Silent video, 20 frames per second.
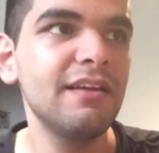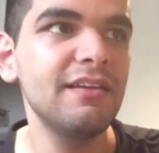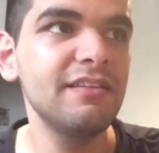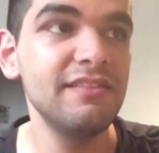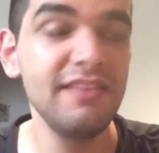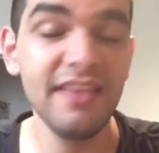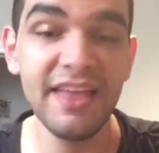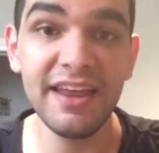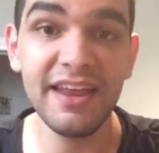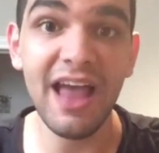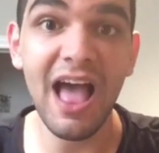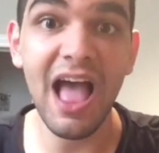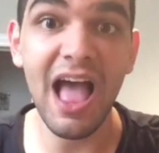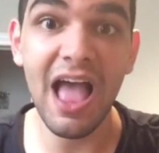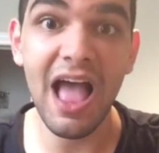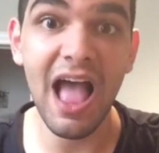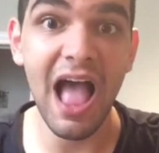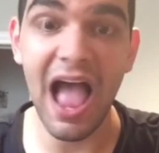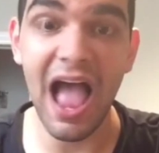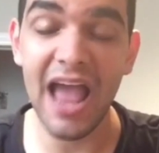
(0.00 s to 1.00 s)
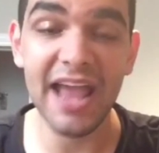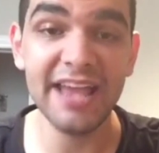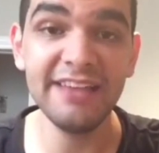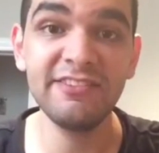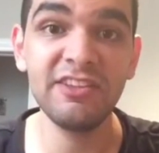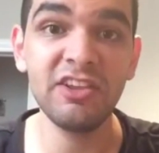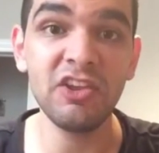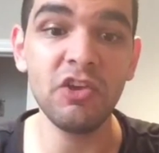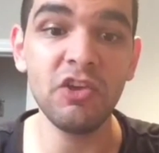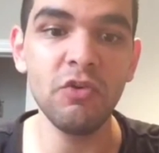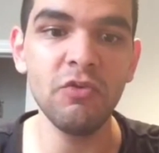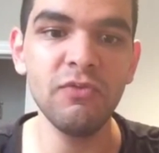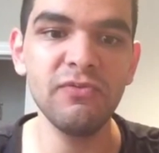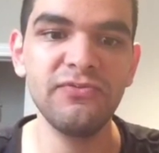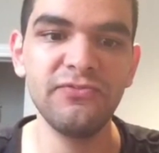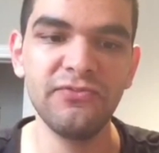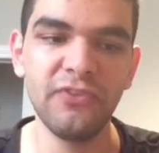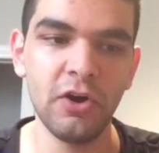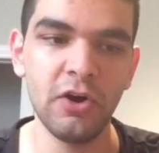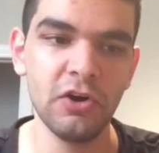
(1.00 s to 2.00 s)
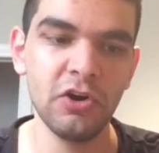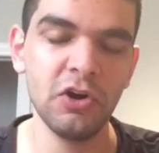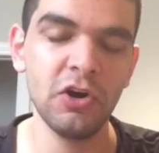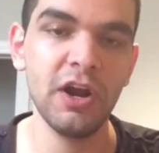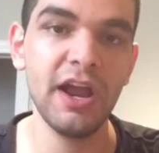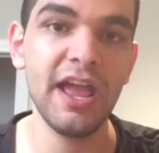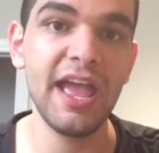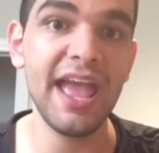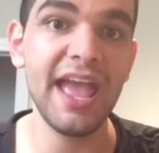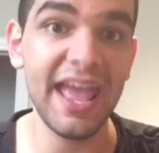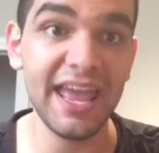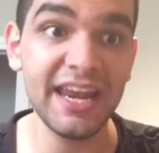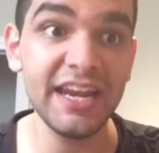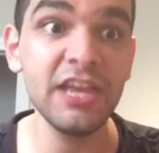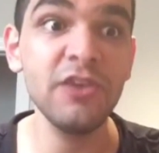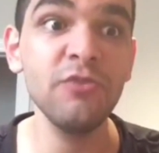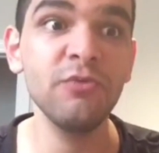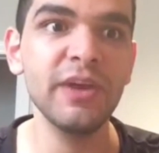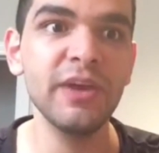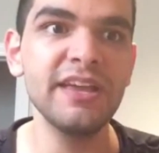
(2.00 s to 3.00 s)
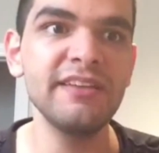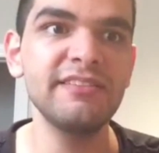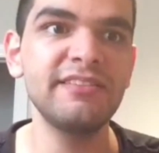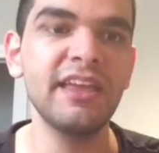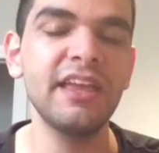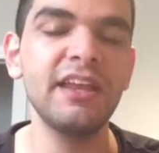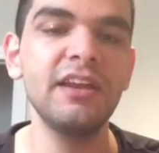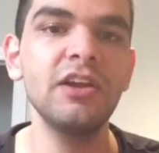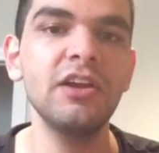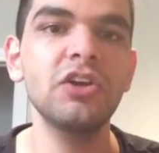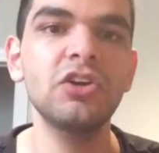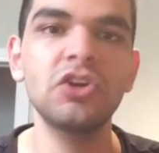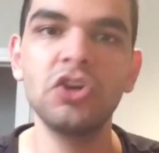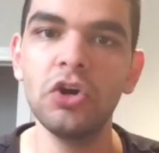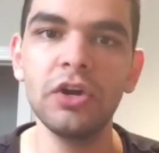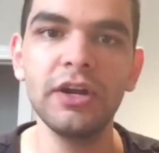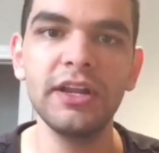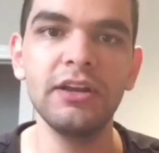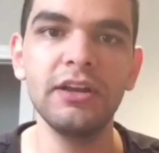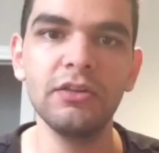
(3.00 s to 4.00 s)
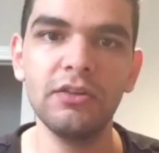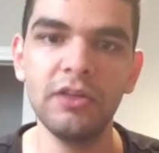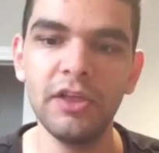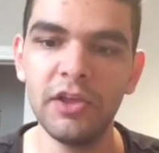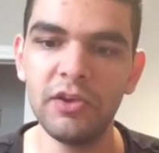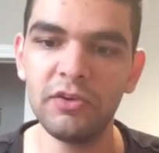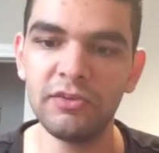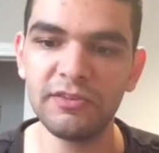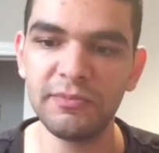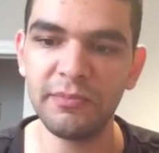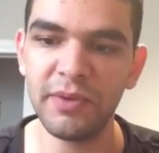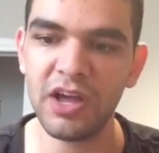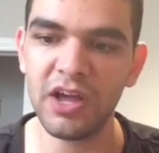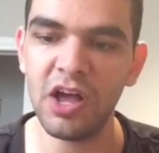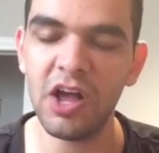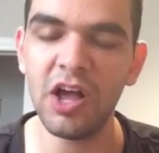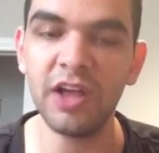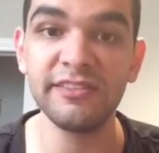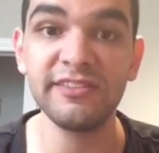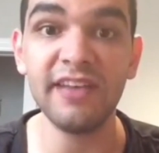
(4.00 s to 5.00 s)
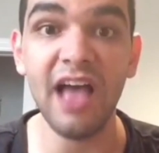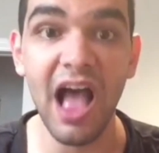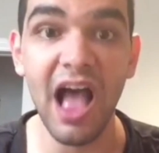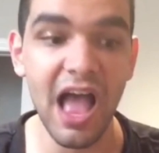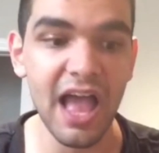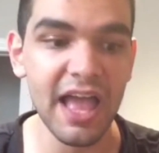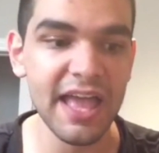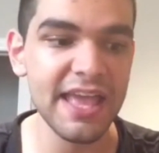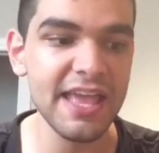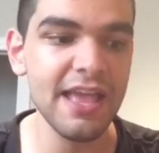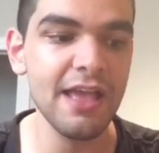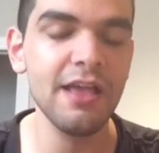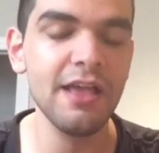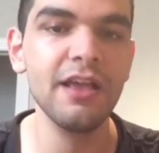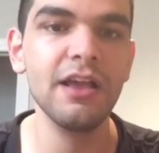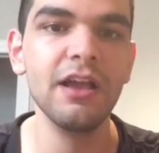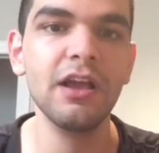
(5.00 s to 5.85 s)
that I2, for any reason, couldn't lose, because I